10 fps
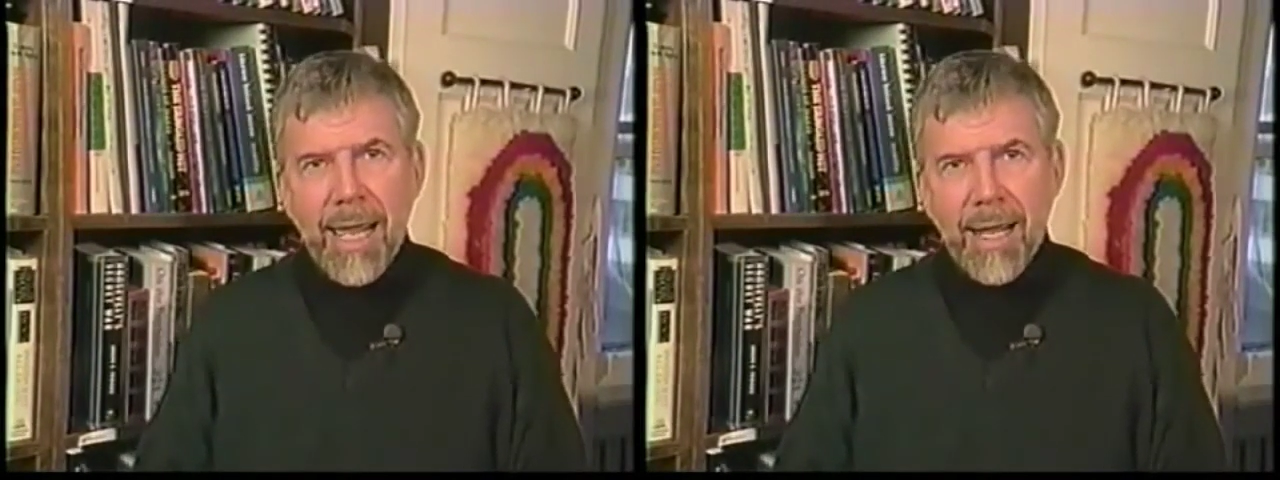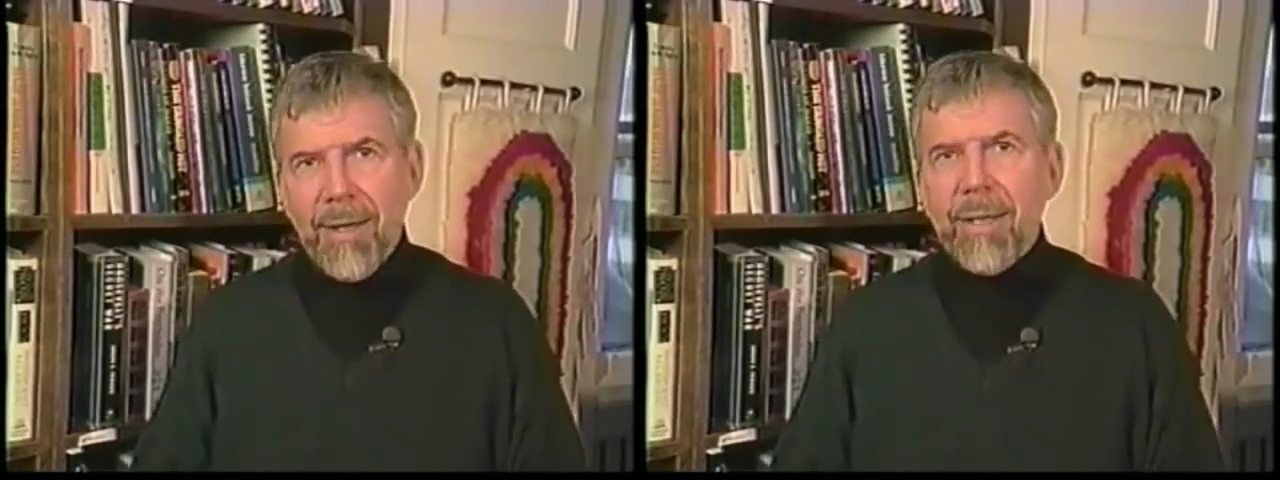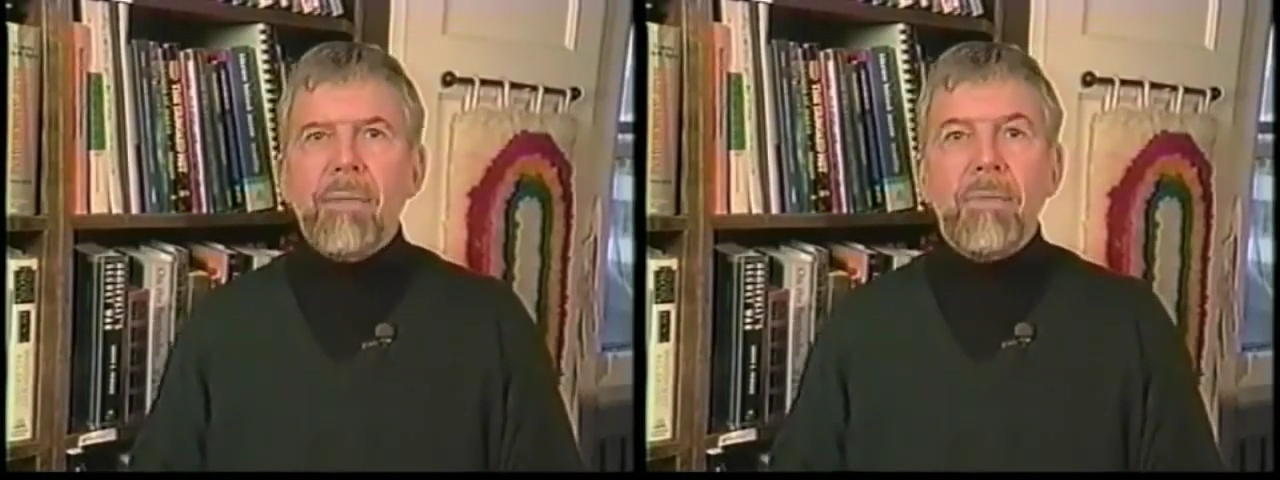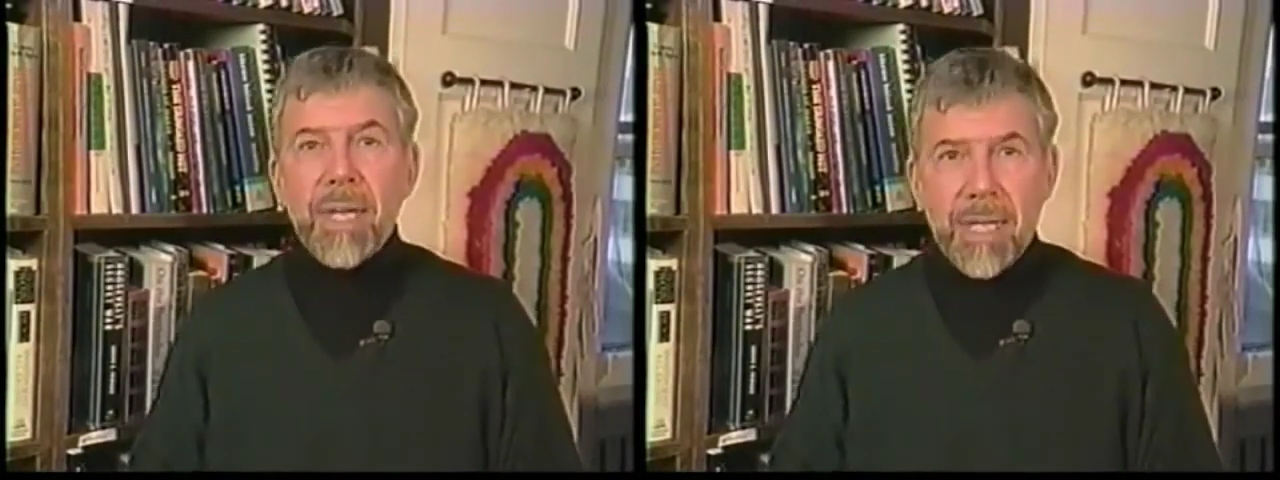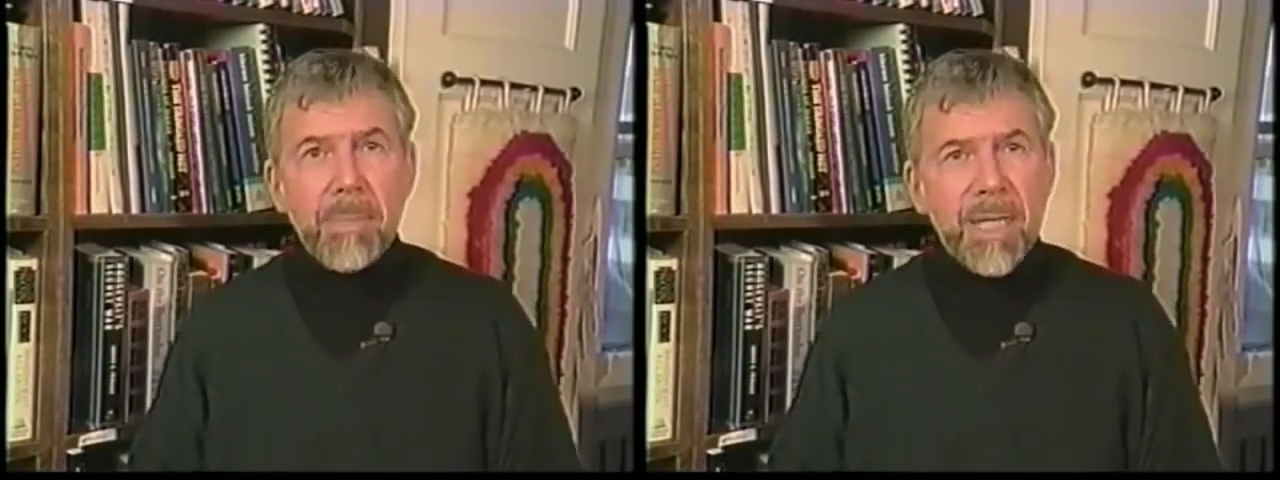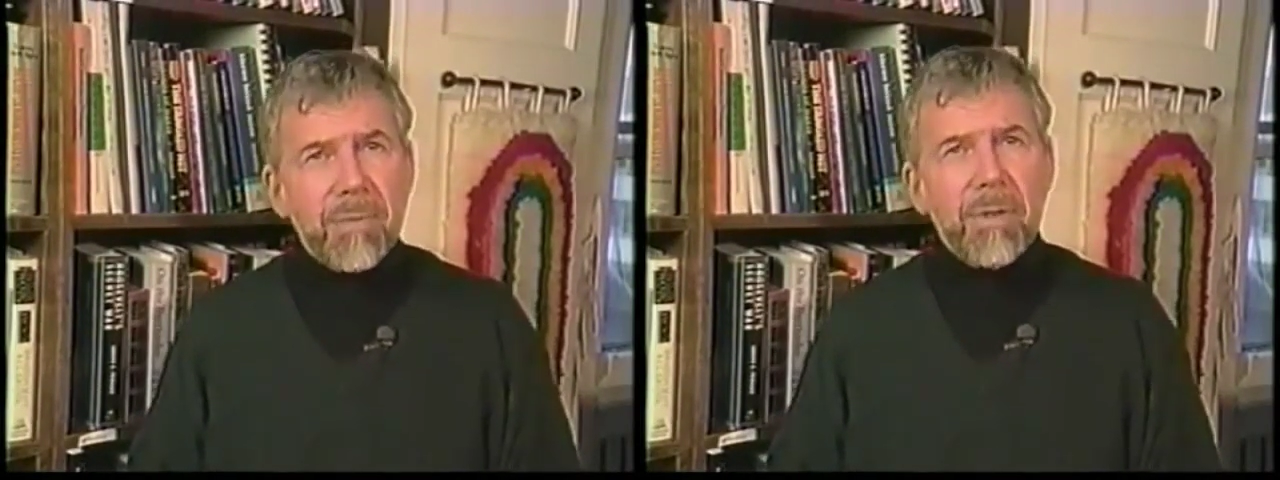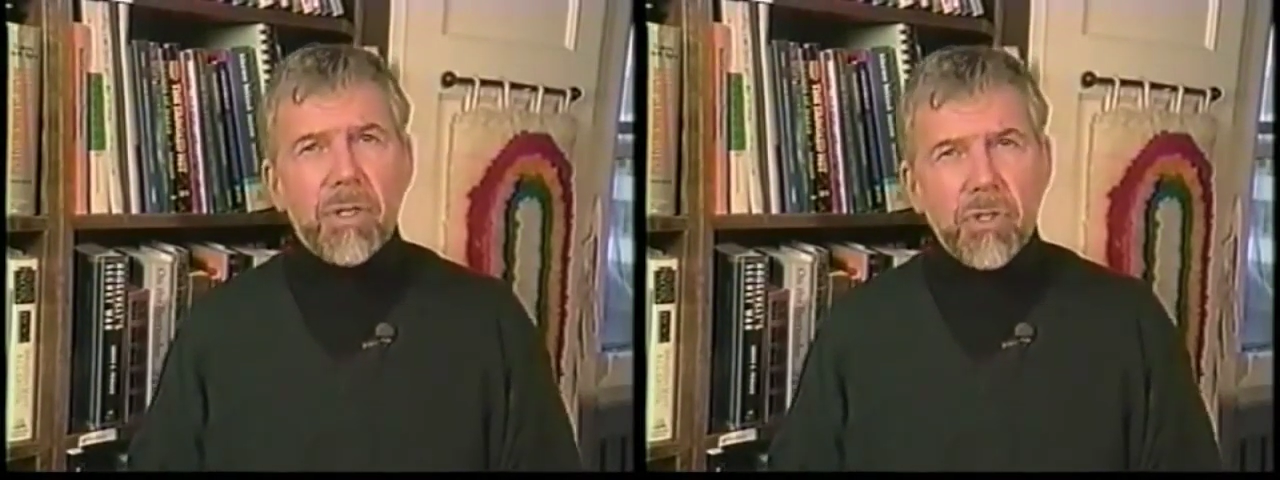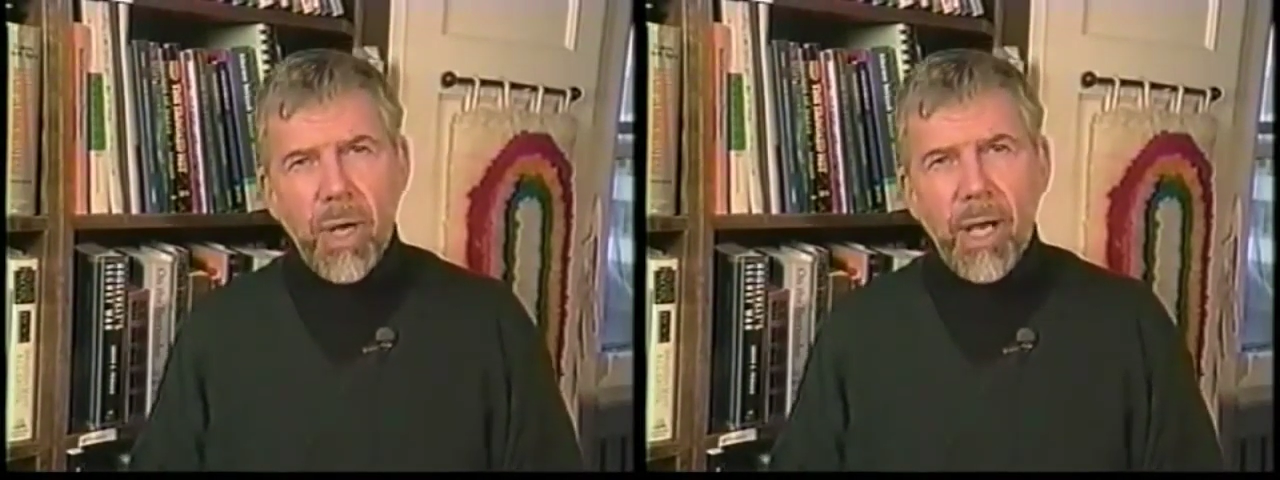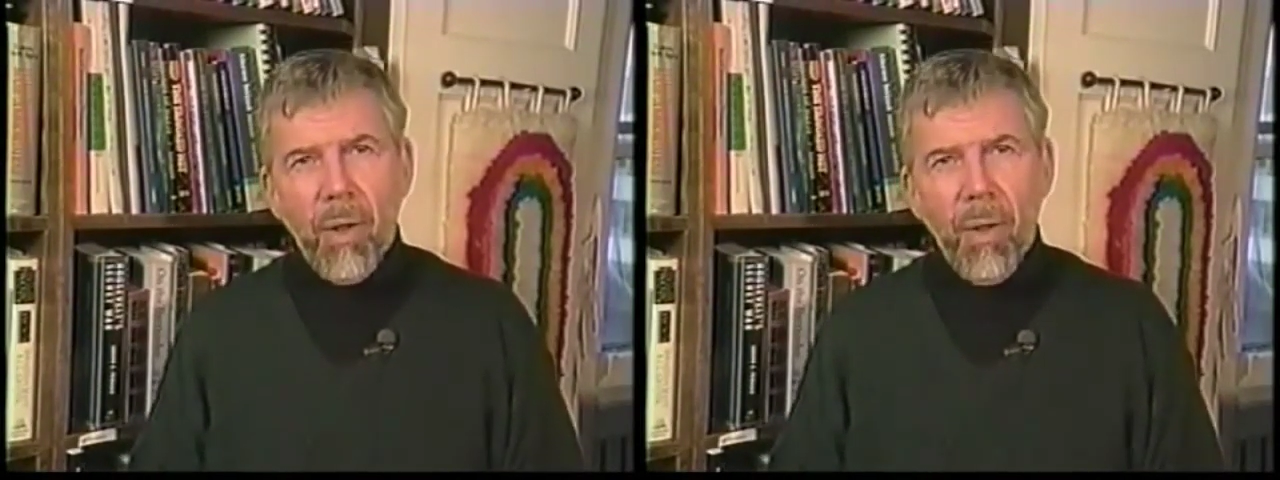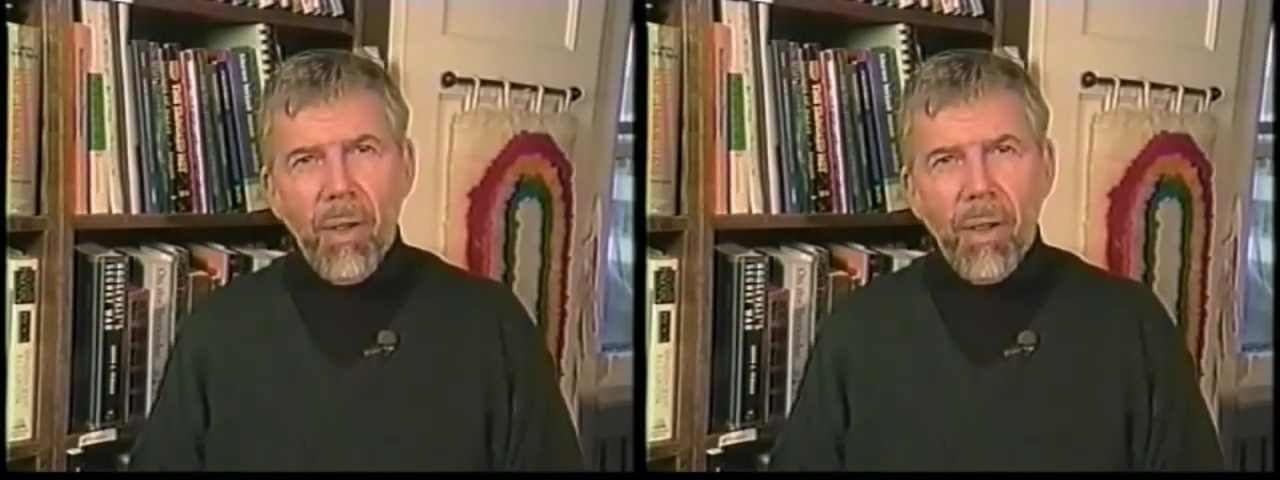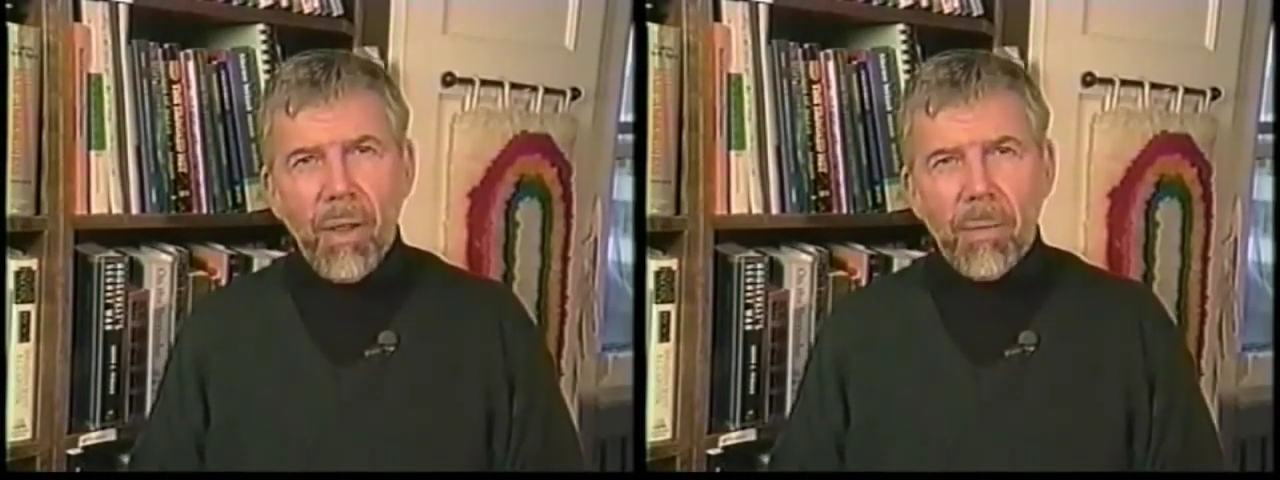and that he be given a trial.